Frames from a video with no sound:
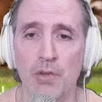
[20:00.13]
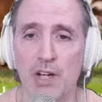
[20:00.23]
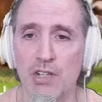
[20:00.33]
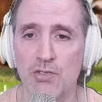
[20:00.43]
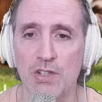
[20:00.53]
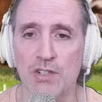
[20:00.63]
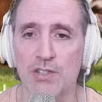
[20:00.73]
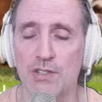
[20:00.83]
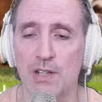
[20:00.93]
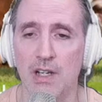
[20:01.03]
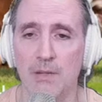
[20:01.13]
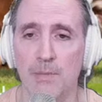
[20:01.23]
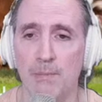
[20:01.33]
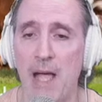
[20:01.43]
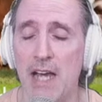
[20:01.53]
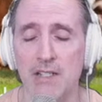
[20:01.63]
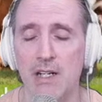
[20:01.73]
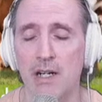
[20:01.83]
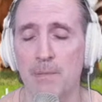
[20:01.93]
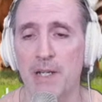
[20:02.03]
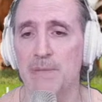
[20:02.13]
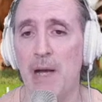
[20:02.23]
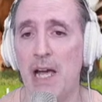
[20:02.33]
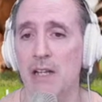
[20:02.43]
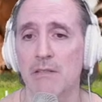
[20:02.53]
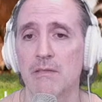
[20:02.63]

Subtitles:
than I trust Paxton in a big spot.